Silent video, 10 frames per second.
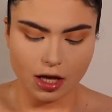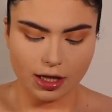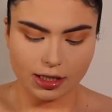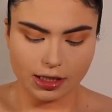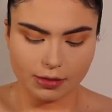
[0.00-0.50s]

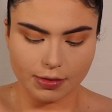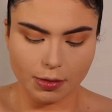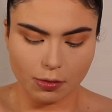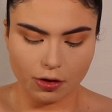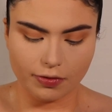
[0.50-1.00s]
This is my
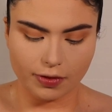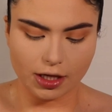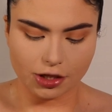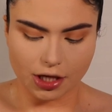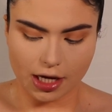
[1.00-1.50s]

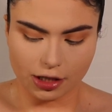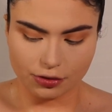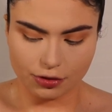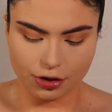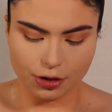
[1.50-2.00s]
Morphe
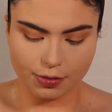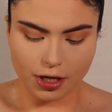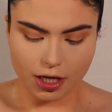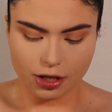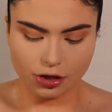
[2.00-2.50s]
JHO2
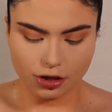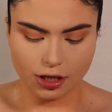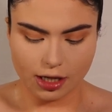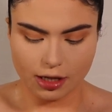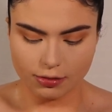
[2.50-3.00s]
brush.
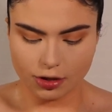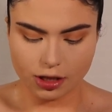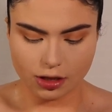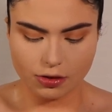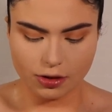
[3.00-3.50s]
And I'm
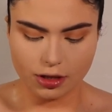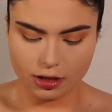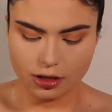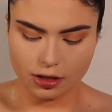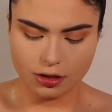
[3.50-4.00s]
just going
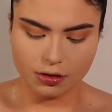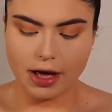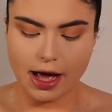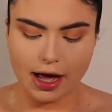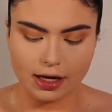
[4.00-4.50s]
to
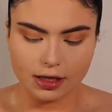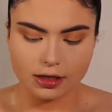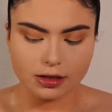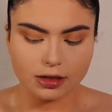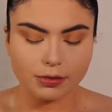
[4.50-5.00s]
pack
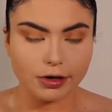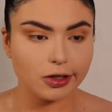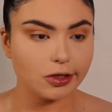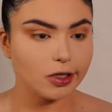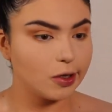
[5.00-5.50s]
some
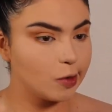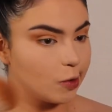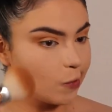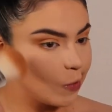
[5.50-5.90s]
bronzer onto